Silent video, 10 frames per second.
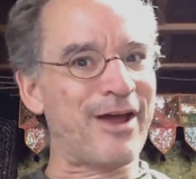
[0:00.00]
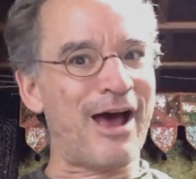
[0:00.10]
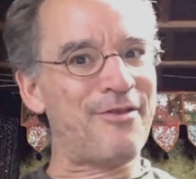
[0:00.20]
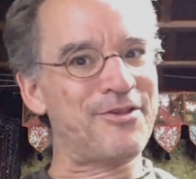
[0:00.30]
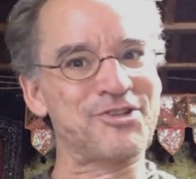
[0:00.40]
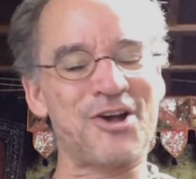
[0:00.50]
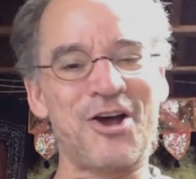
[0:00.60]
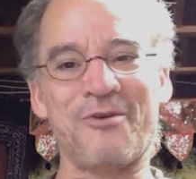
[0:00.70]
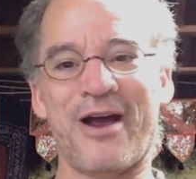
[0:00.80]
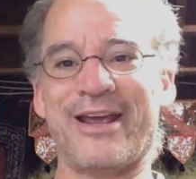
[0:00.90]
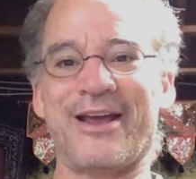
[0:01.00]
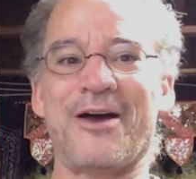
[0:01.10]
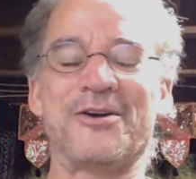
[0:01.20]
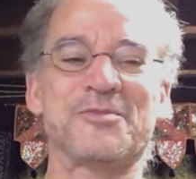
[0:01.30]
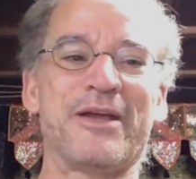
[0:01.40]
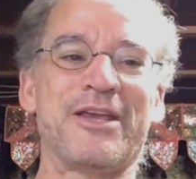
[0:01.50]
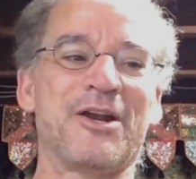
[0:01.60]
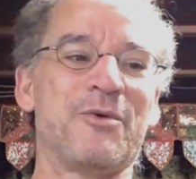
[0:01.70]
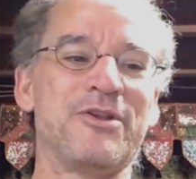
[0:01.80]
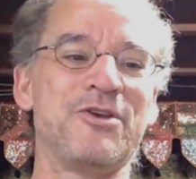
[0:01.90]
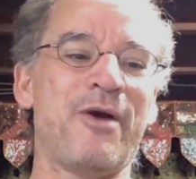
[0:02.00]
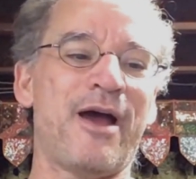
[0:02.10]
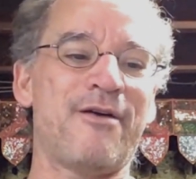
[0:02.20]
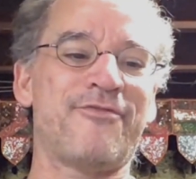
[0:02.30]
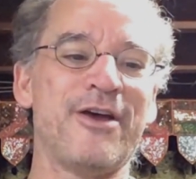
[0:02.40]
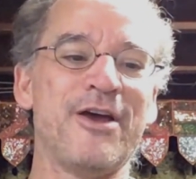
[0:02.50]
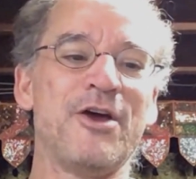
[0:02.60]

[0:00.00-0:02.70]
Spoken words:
how the songwriting goes. But, you know, when you have